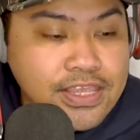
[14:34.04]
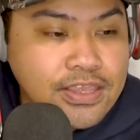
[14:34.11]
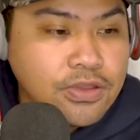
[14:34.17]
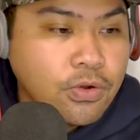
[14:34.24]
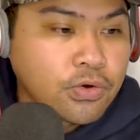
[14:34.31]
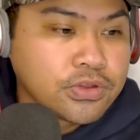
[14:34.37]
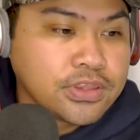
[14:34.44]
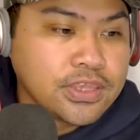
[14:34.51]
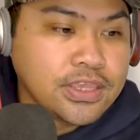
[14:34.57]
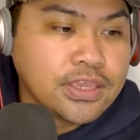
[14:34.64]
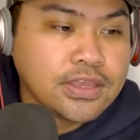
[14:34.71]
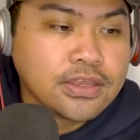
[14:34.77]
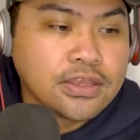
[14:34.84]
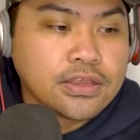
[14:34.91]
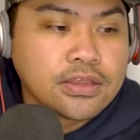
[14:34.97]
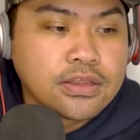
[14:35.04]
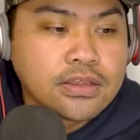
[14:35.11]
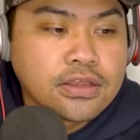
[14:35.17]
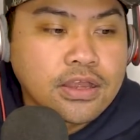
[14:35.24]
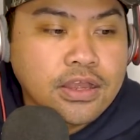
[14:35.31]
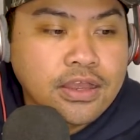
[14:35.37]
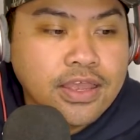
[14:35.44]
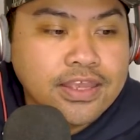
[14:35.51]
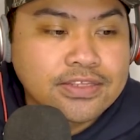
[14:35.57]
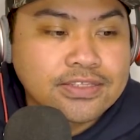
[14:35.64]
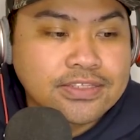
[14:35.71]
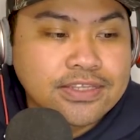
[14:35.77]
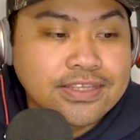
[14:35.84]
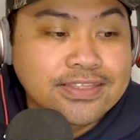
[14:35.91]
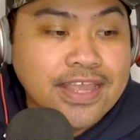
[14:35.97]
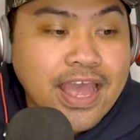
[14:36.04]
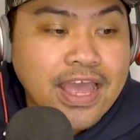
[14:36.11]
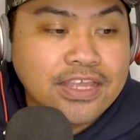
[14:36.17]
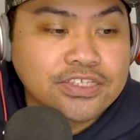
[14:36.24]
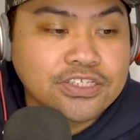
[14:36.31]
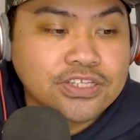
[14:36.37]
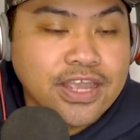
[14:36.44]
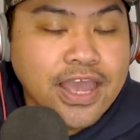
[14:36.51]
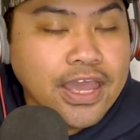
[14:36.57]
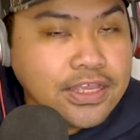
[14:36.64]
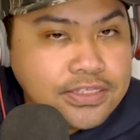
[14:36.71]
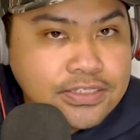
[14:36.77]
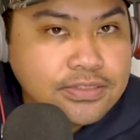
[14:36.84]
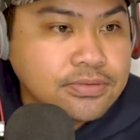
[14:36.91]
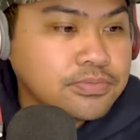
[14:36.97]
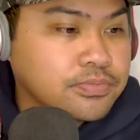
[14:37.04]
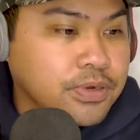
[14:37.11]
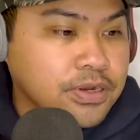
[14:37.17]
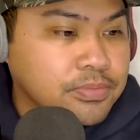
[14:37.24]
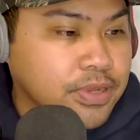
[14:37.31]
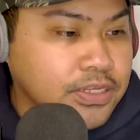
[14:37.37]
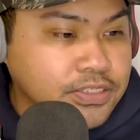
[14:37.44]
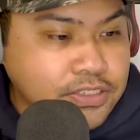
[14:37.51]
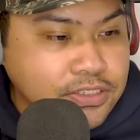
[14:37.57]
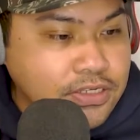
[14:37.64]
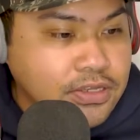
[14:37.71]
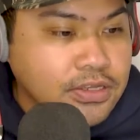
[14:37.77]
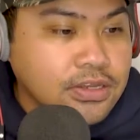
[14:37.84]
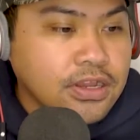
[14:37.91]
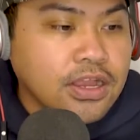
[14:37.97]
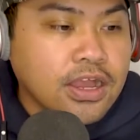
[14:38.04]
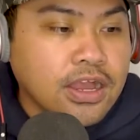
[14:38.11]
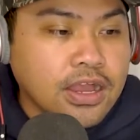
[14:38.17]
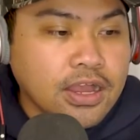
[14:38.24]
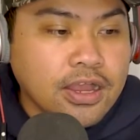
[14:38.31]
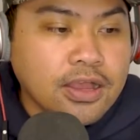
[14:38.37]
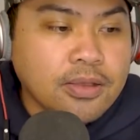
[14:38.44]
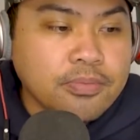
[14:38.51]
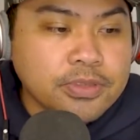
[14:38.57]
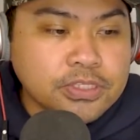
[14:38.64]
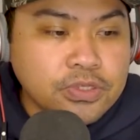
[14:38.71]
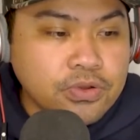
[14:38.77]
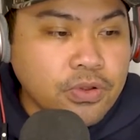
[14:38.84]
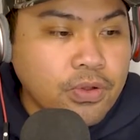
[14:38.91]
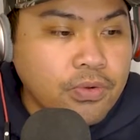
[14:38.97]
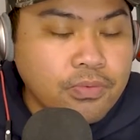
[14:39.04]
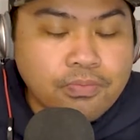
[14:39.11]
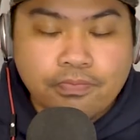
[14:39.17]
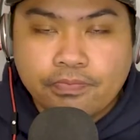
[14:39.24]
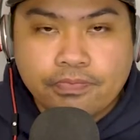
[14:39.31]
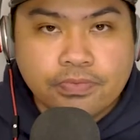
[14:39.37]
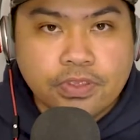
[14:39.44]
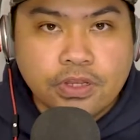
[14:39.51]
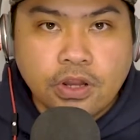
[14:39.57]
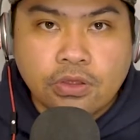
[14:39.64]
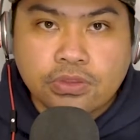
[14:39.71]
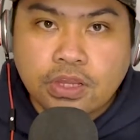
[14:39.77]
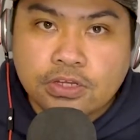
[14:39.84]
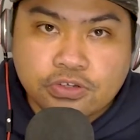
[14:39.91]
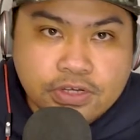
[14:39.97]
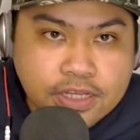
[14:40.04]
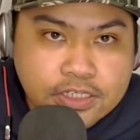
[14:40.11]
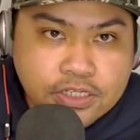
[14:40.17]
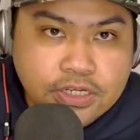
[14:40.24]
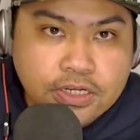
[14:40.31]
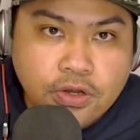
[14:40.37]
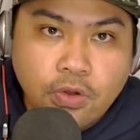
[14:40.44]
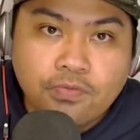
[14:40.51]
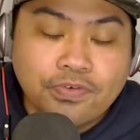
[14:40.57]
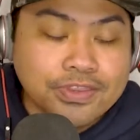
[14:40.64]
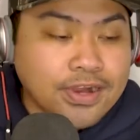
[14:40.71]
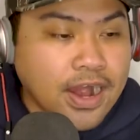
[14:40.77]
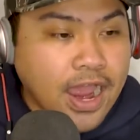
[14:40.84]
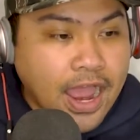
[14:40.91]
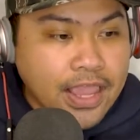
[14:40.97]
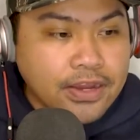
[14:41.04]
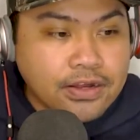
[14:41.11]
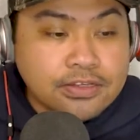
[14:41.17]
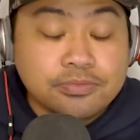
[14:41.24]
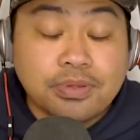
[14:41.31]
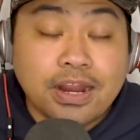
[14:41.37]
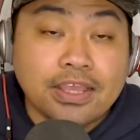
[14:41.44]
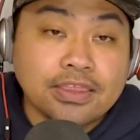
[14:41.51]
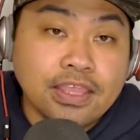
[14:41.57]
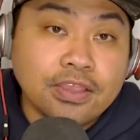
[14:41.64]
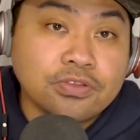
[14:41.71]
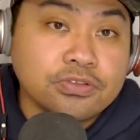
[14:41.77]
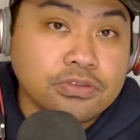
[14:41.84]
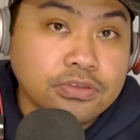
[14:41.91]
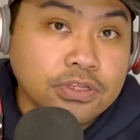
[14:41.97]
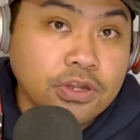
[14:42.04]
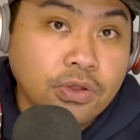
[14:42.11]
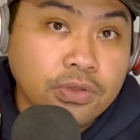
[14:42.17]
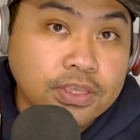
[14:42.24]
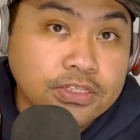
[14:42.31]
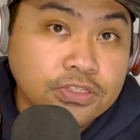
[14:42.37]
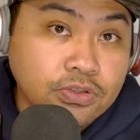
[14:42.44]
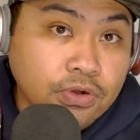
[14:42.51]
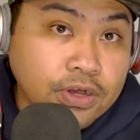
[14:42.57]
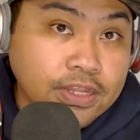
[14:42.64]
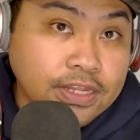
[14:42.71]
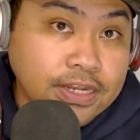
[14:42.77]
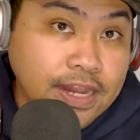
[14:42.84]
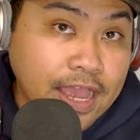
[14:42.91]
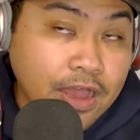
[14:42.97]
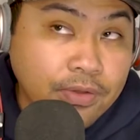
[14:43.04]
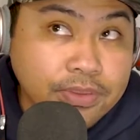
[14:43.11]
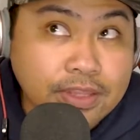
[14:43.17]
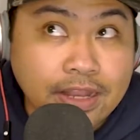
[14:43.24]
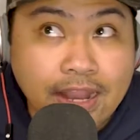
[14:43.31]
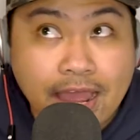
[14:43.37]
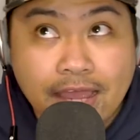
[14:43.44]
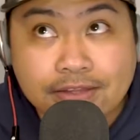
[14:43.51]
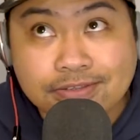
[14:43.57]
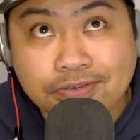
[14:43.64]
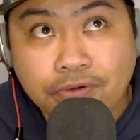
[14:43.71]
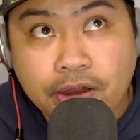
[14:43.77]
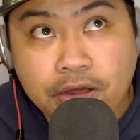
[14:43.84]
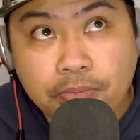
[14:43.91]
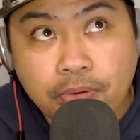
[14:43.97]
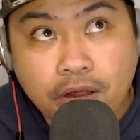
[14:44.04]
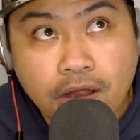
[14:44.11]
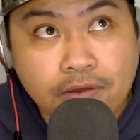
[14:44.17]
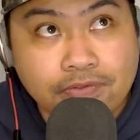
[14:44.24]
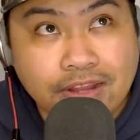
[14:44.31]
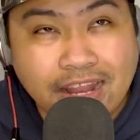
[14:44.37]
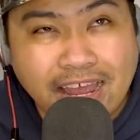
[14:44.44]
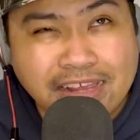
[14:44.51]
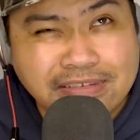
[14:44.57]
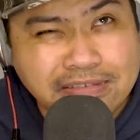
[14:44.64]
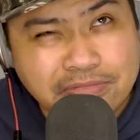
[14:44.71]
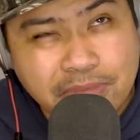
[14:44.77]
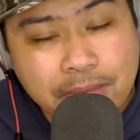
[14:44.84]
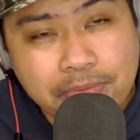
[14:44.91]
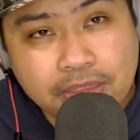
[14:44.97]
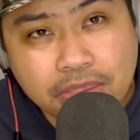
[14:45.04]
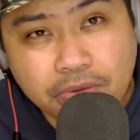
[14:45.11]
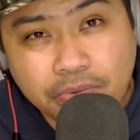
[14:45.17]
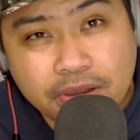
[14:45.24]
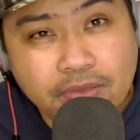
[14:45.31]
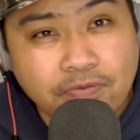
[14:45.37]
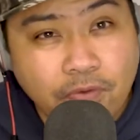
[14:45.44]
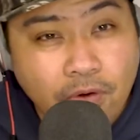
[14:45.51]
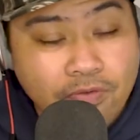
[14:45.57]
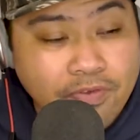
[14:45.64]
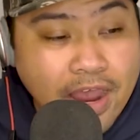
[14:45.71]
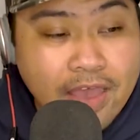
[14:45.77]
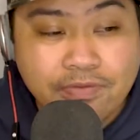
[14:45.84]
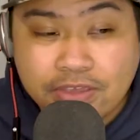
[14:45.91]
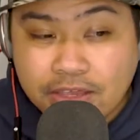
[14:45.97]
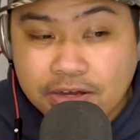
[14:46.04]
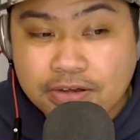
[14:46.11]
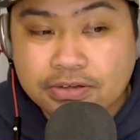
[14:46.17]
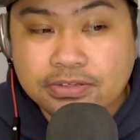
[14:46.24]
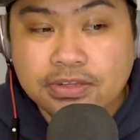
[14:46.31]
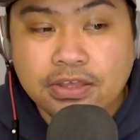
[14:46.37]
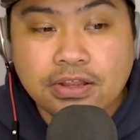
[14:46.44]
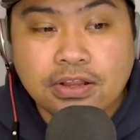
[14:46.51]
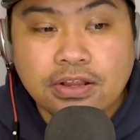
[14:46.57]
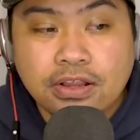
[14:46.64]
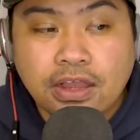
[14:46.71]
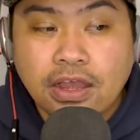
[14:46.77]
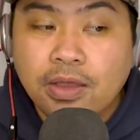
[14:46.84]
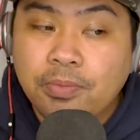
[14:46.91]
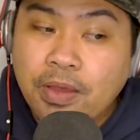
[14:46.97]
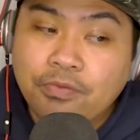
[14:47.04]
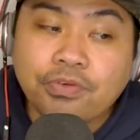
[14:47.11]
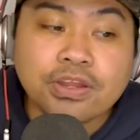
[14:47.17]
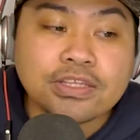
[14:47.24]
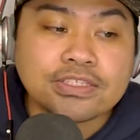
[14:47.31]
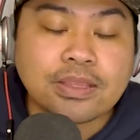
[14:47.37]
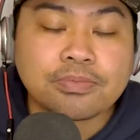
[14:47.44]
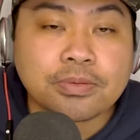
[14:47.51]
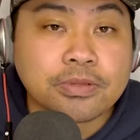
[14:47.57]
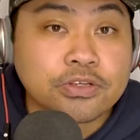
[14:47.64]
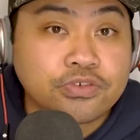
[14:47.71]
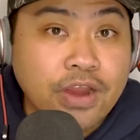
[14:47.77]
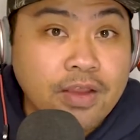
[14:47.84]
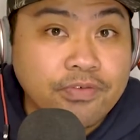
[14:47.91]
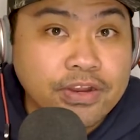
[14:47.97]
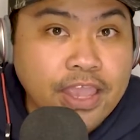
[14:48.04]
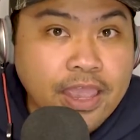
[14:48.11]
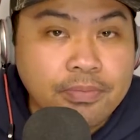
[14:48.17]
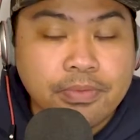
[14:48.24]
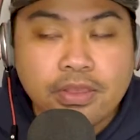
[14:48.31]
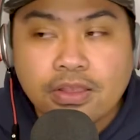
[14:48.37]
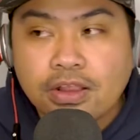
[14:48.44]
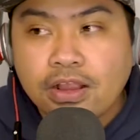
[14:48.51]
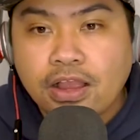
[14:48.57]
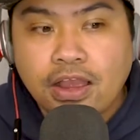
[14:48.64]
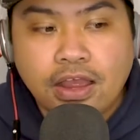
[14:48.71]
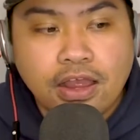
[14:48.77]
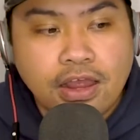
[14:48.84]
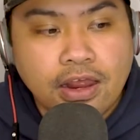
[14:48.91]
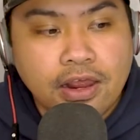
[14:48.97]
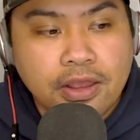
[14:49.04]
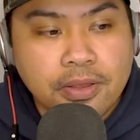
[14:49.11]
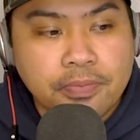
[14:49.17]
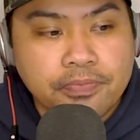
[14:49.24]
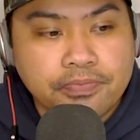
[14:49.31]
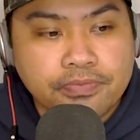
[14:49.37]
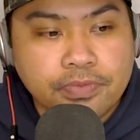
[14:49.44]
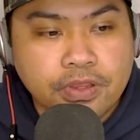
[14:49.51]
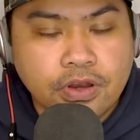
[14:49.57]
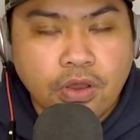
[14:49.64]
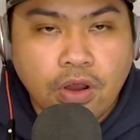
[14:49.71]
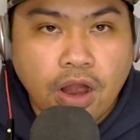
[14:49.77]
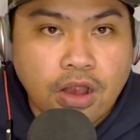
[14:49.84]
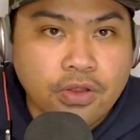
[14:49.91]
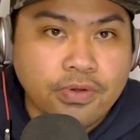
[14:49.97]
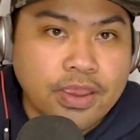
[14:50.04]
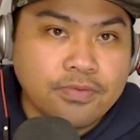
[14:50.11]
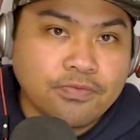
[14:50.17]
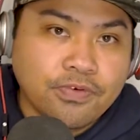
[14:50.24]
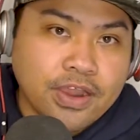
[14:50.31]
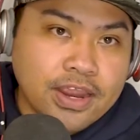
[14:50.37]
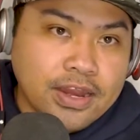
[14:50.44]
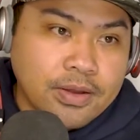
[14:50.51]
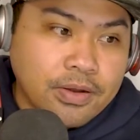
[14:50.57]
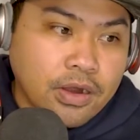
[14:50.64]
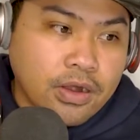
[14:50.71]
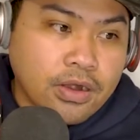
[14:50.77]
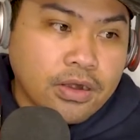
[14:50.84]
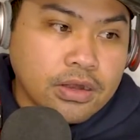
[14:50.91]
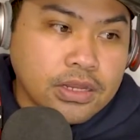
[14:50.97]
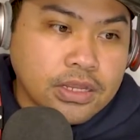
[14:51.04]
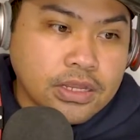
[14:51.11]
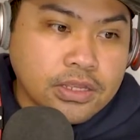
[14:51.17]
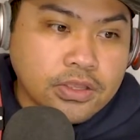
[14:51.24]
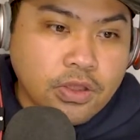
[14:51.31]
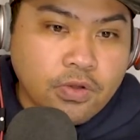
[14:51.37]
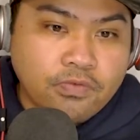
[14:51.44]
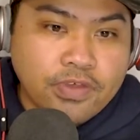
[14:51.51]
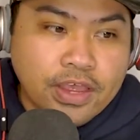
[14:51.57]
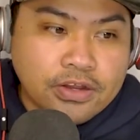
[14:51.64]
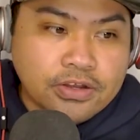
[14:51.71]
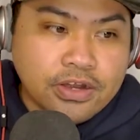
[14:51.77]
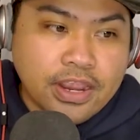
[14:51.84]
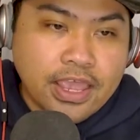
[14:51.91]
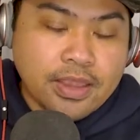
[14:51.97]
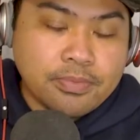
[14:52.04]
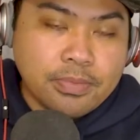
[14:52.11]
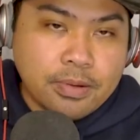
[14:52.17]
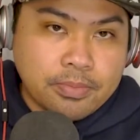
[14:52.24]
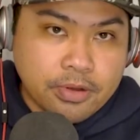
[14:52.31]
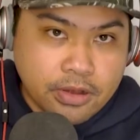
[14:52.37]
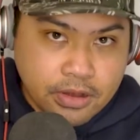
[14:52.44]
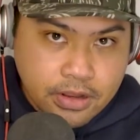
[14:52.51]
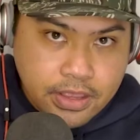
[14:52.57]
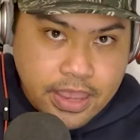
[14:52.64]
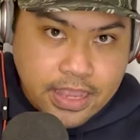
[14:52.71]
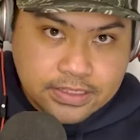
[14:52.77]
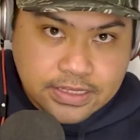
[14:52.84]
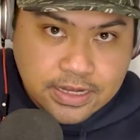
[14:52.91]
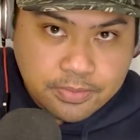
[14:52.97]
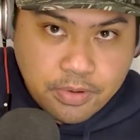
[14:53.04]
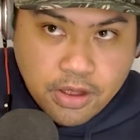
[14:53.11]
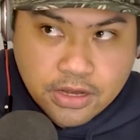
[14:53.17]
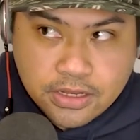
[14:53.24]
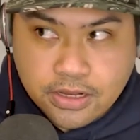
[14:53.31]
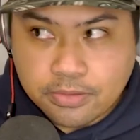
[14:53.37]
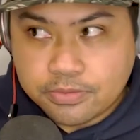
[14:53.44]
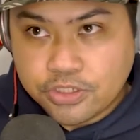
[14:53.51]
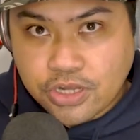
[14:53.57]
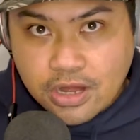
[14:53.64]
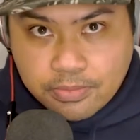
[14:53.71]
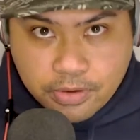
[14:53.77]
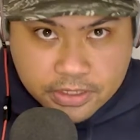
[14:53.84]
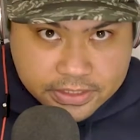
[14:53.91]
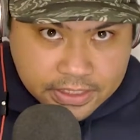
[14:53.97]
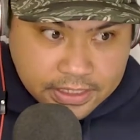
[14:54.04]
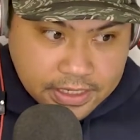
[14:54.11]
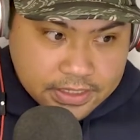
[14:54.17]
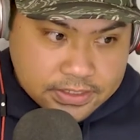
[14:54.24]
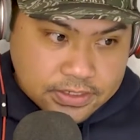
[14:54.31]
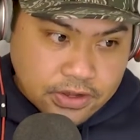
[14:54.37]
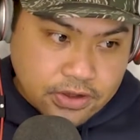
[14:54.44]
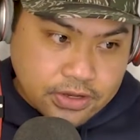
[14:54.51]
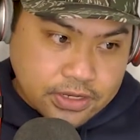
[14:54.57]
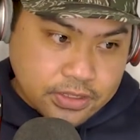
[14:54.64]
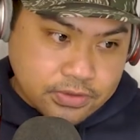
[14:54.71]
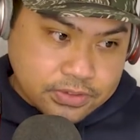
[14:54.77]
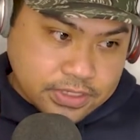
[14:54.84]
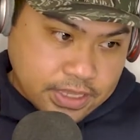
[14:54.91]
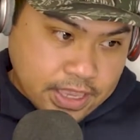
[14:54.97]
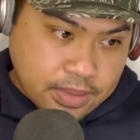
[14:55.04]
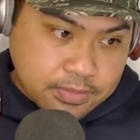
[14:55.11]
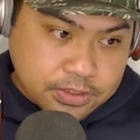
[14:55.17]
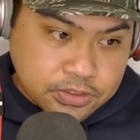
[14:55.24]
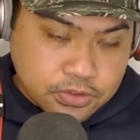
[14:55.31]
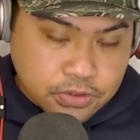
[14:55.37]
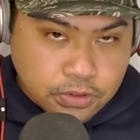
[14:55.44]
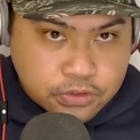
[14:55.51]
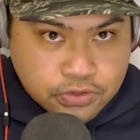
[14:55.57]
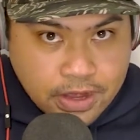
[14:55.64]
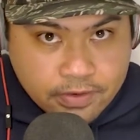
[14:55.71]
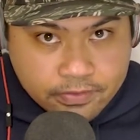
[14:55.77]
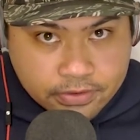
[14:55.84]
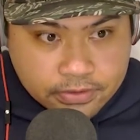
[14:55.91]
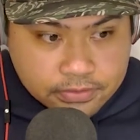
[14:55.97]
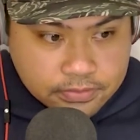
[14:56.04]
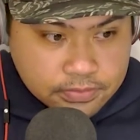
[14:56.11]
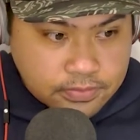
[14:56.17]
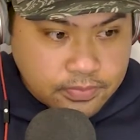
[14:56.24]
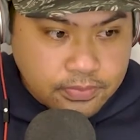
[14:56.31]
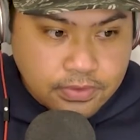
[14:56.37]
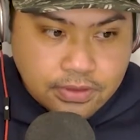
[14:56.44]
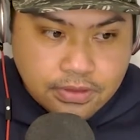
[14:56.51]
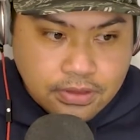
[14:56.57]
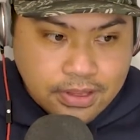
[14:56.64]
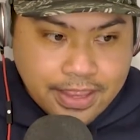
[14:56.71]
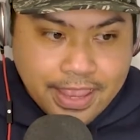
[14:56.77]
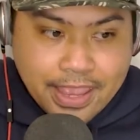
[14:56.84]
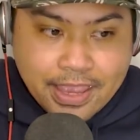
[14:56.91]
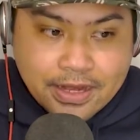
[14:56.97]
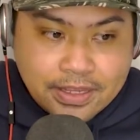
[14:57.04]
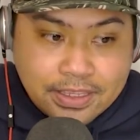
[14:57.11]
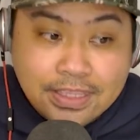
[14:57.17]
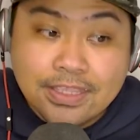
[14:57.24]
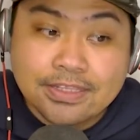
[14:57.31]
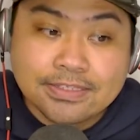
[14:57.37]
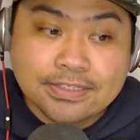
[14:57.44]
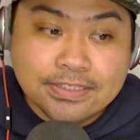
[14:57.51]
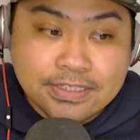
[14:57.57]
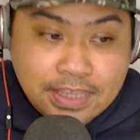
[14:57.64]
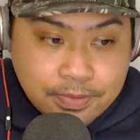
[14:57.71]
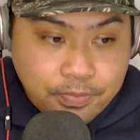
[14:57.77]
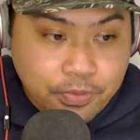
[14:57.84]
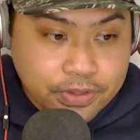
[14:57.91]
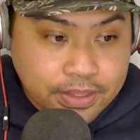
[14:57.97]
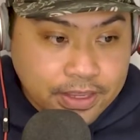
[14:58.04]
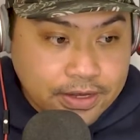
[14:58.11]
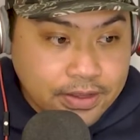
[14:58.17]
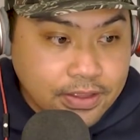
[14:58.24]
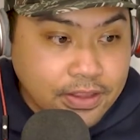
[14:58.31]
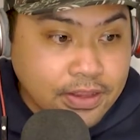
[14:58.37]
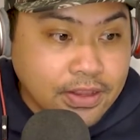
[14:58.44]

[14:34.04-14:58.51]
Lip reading: or the STZ pretty much. Mizuno, they're traditionally known for their irons, but I think, historically now in the last greater part of the last maybe 3, 4, 5 years, have really stepped up the driver game. Our great friend and our co-founder and member at Sandy Park Club, John Martinez, currently using a Mizuno driver. and he is deep with it.